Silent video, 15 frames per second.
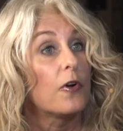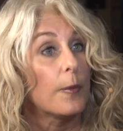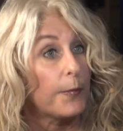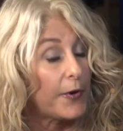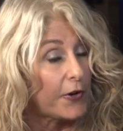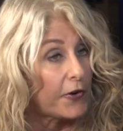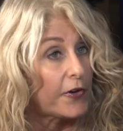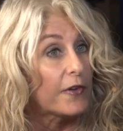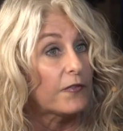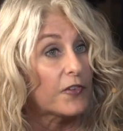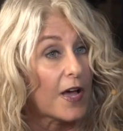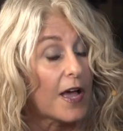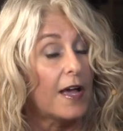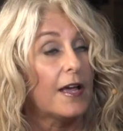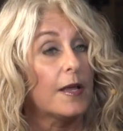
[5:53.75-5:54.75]
for a period
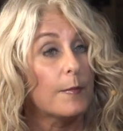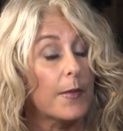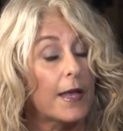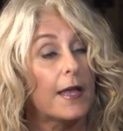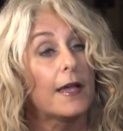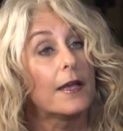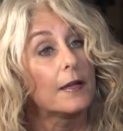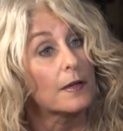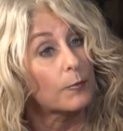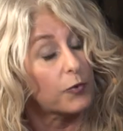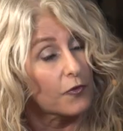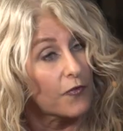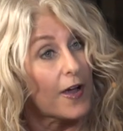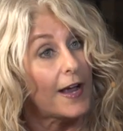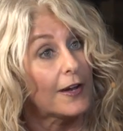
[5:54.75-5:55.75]
of time
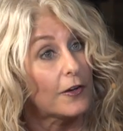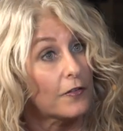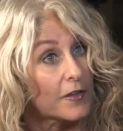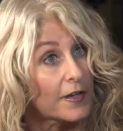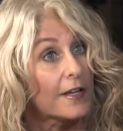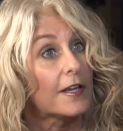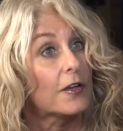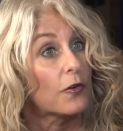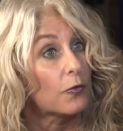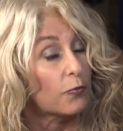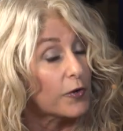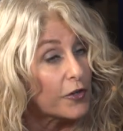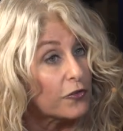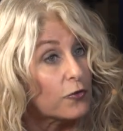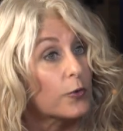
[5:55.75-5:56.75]
and provide the
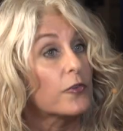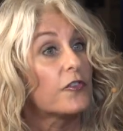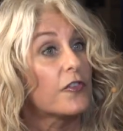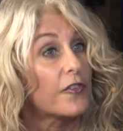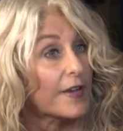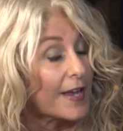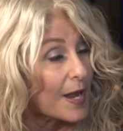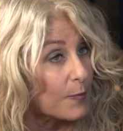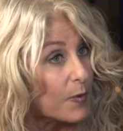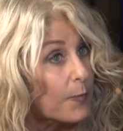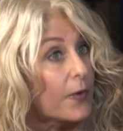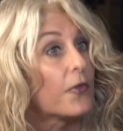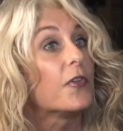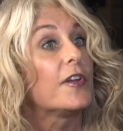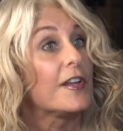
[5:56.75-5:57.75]
resources and
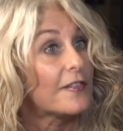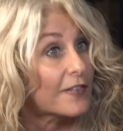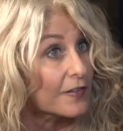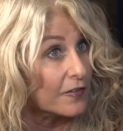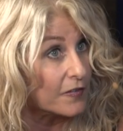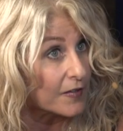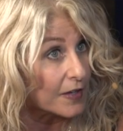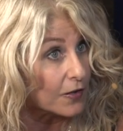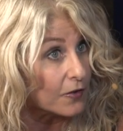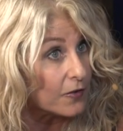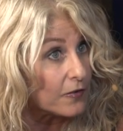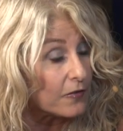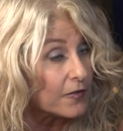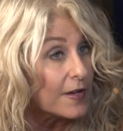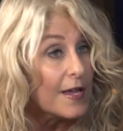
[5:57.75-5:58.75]
capabilities and
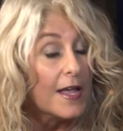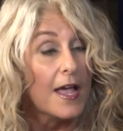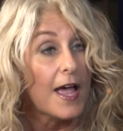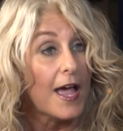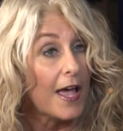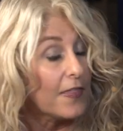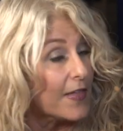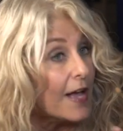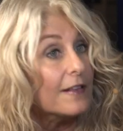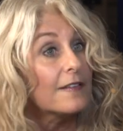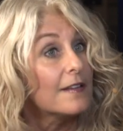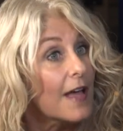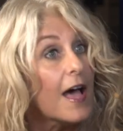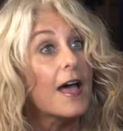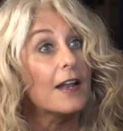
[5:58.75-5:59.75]
skills. And
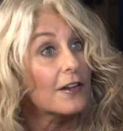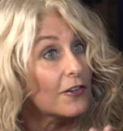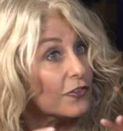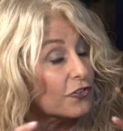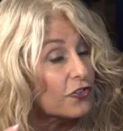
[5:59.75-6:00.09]
that's not